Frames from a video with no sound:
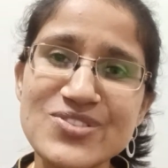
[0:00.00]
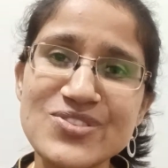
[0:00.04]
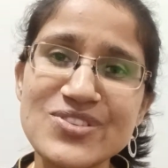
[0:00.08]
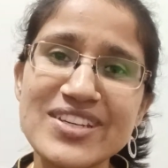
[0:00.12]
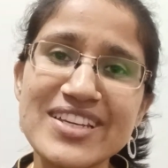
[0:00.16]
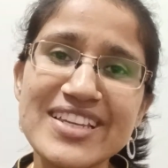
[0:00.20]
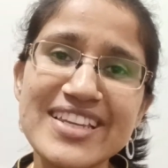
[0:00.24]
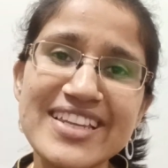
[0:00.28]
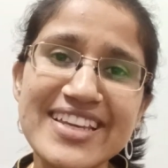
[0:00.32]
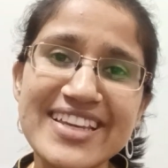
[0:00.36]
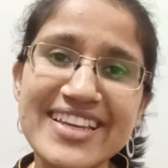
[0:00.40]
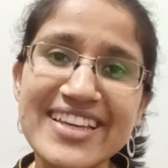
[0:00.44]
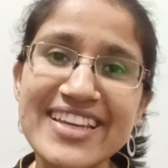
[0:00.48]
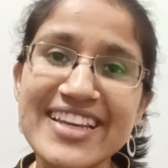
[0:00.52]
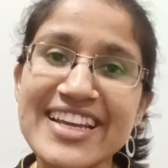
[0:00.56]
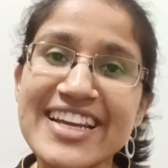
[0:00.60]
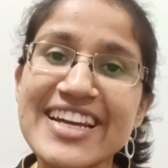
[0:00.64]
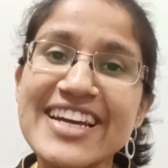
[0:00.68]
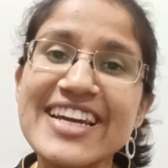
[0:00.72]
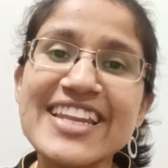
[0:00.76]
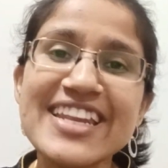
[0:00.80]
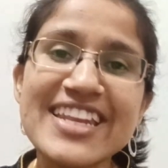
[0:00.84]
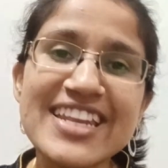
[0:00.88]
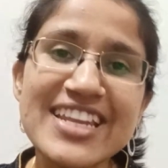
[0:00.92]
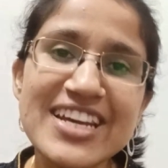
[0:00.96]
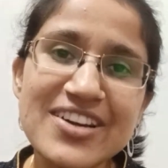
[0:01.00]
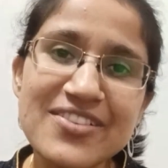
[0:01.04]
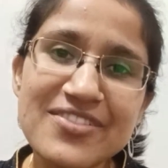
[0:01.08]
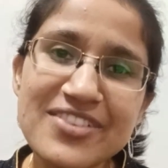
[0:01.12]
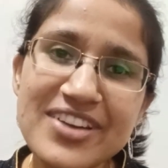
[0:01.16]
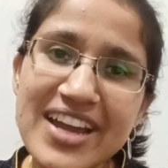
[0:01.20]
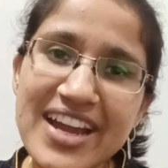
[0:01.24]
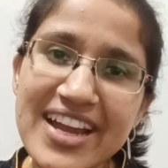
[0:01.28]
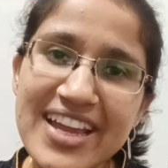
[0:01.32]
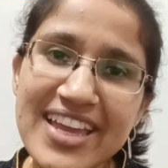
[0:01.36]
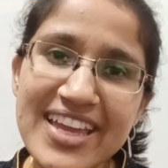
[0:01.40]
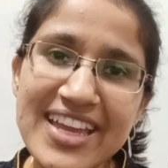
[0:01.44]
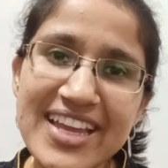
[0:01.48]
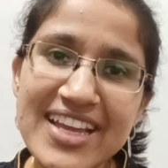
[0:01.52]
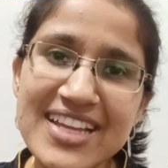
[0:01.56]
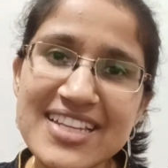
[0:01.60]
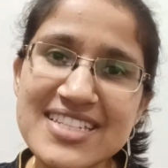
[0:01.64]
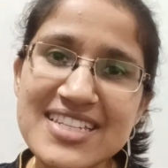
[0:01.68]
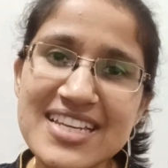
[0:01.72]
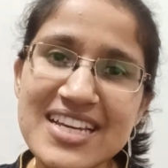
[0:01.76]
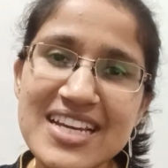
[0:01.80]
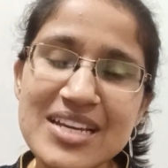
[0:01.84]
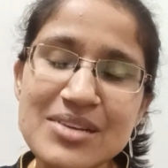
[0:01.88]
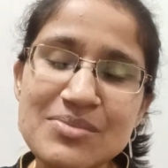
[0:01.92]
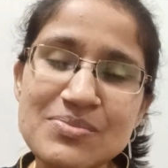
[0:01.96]
really nerve-wracking at
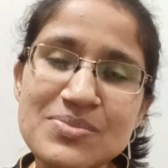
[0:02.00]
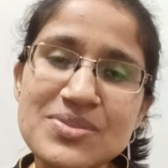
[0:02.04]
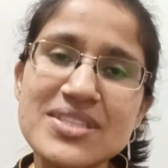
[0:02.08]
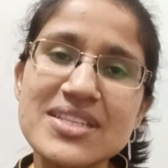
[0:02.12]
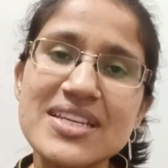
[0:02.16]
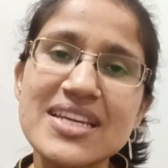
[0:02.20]
times,